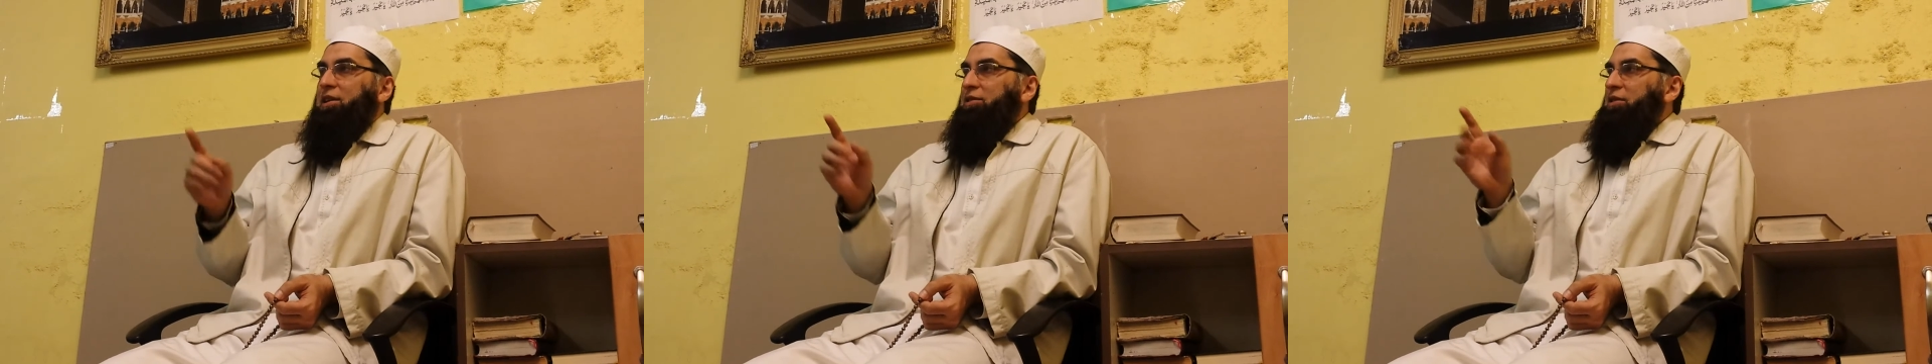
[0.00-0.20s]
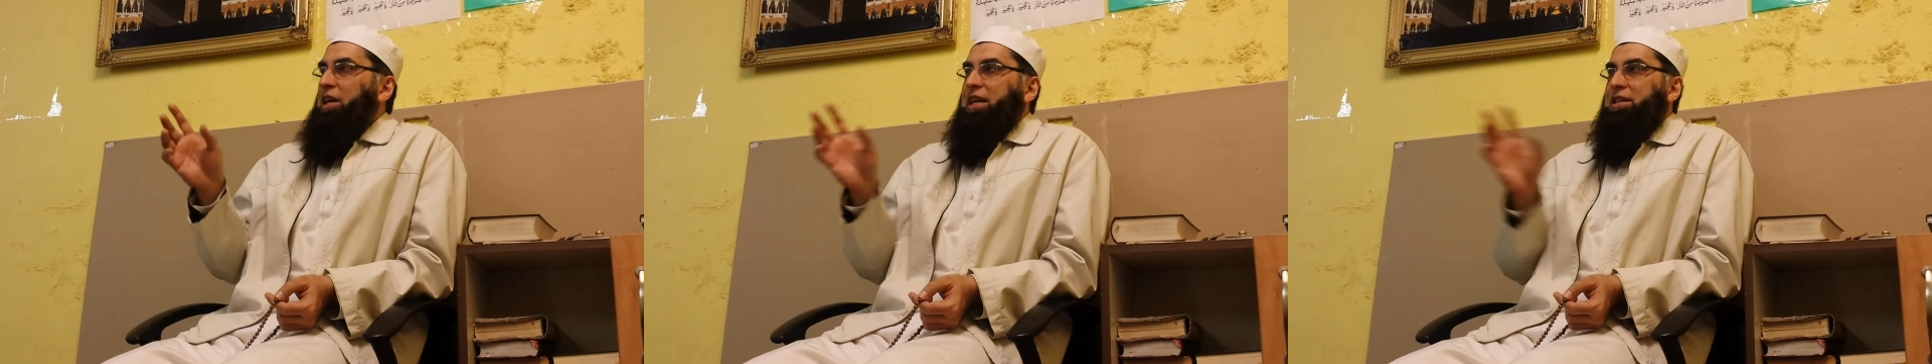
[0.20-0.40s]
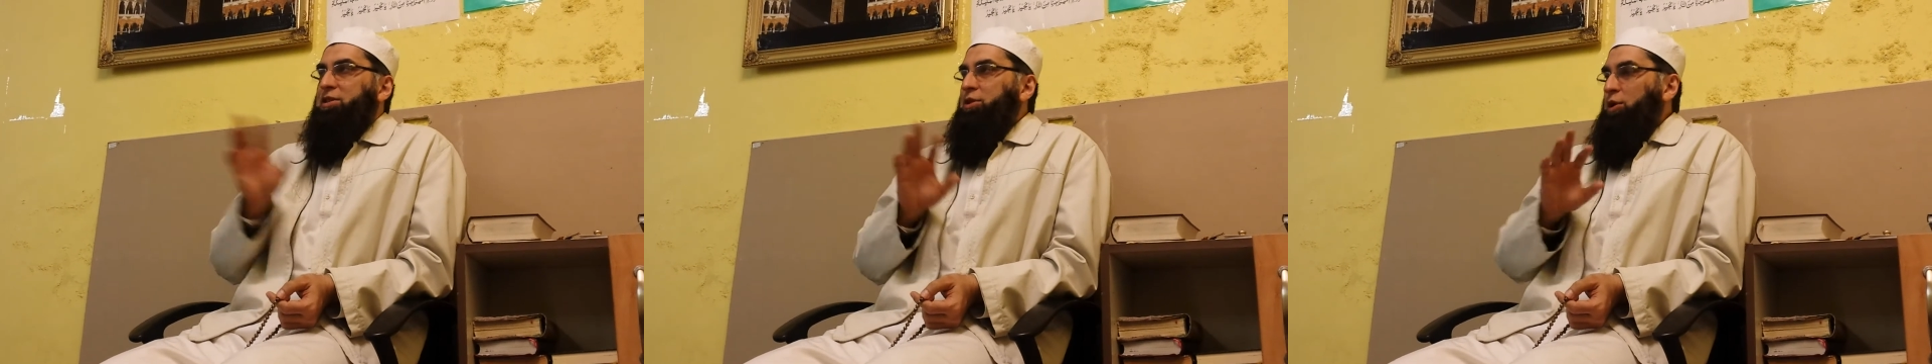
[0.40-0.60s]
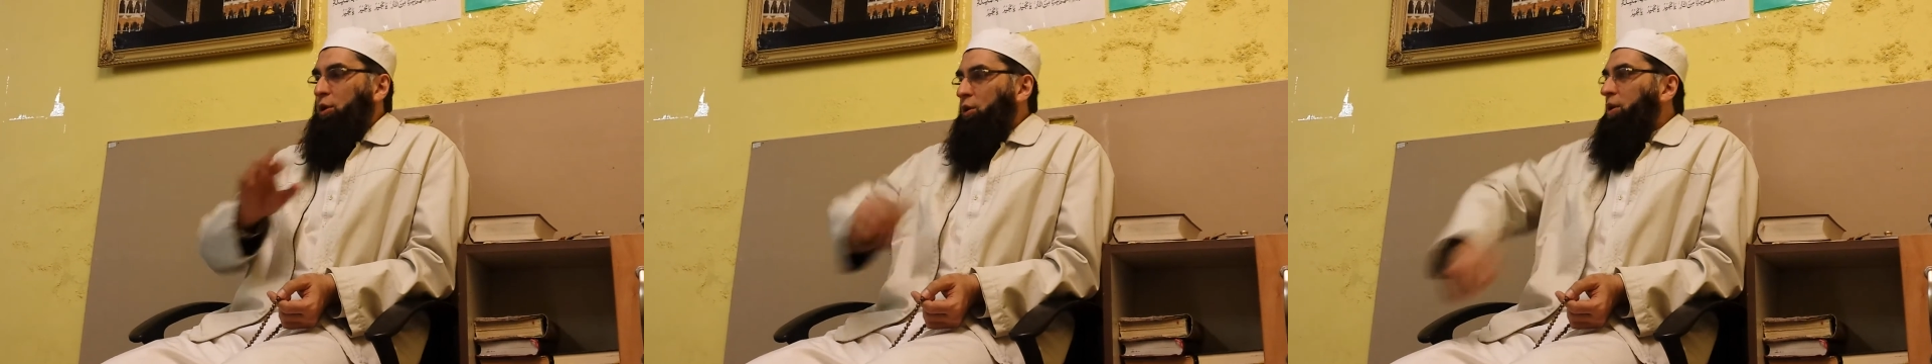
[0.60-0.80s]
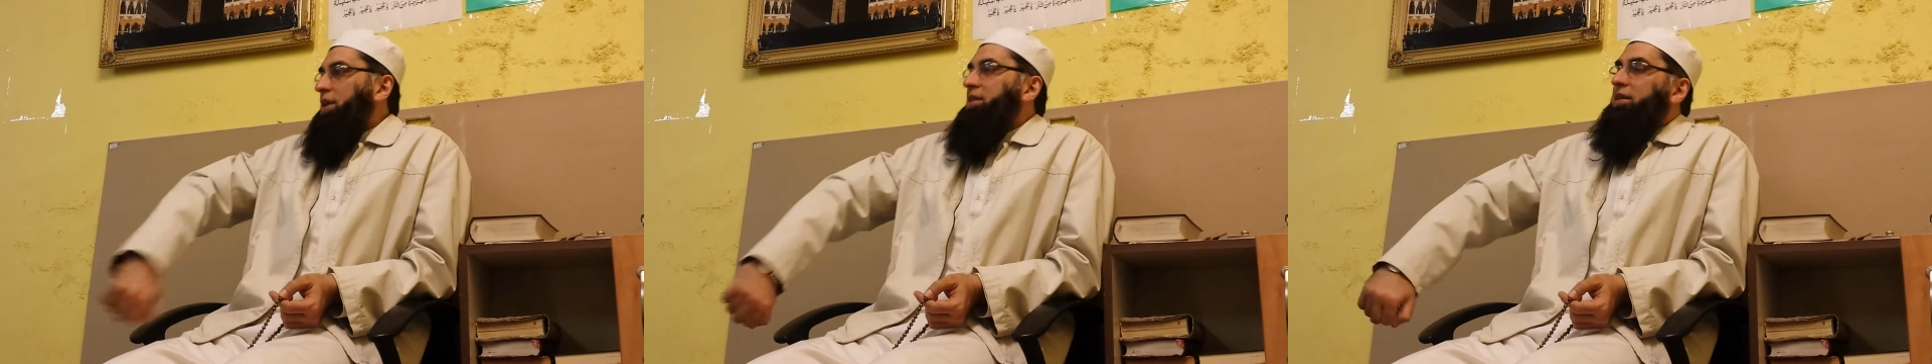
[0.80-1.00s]
there is
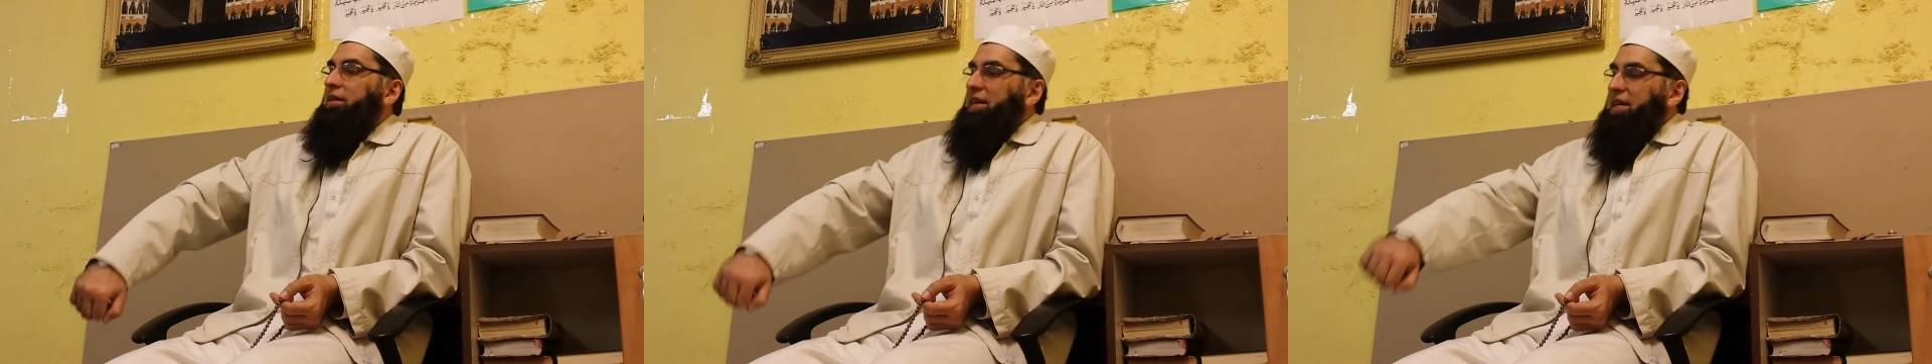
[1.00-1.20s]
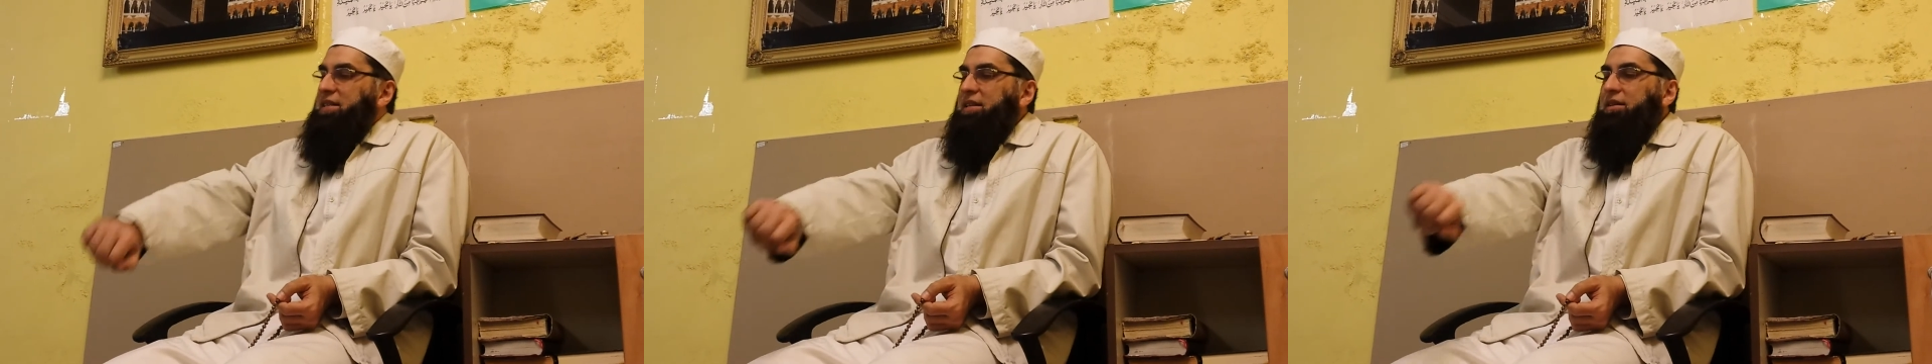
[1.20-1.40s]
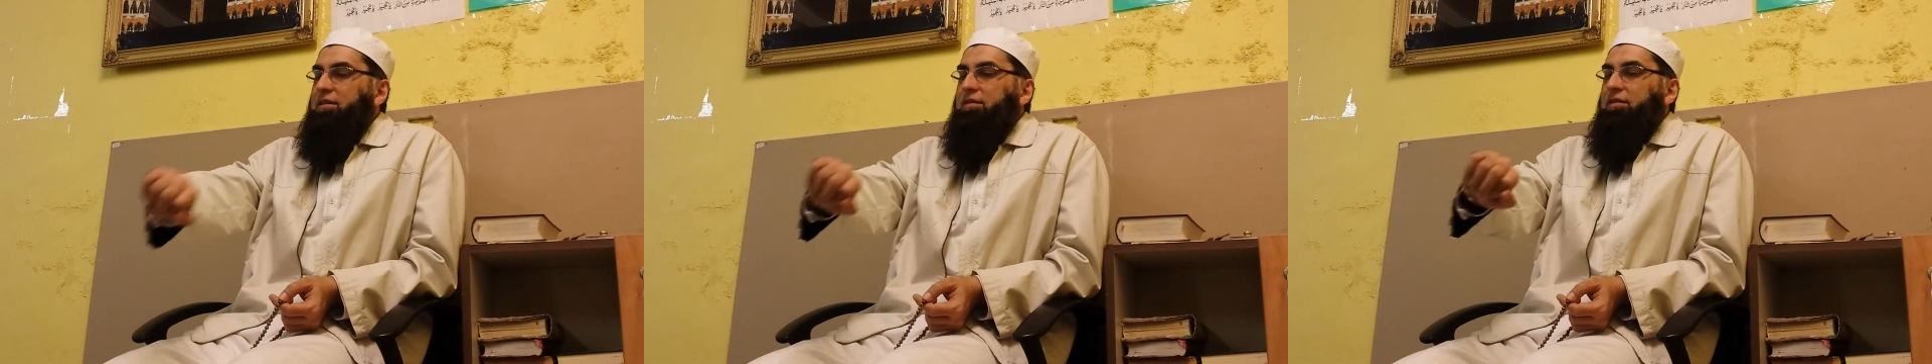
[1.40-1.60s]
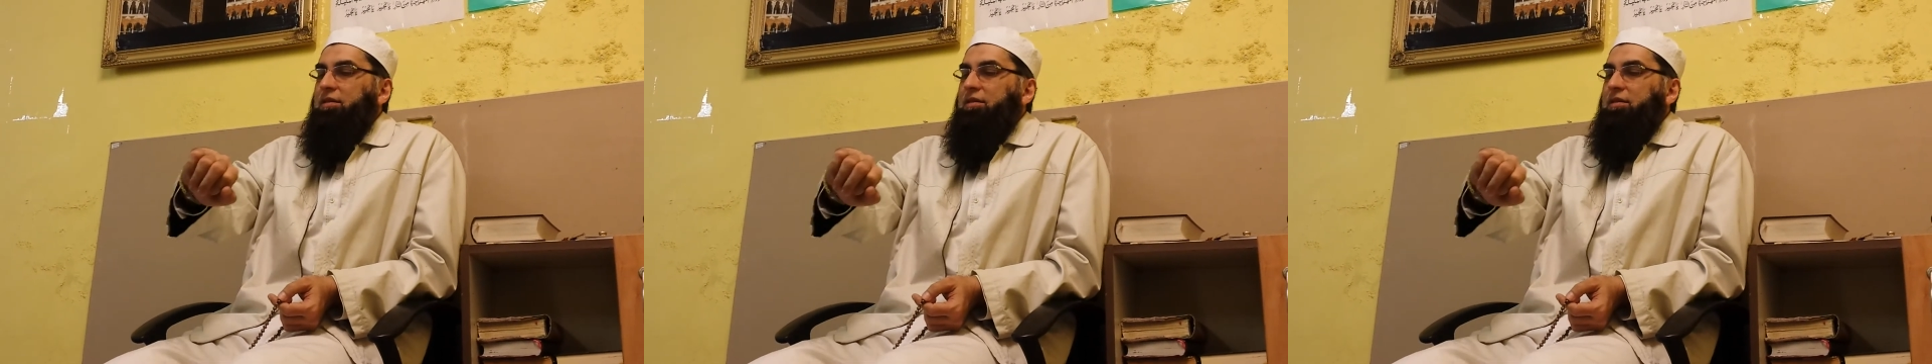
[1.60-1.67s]
no other reason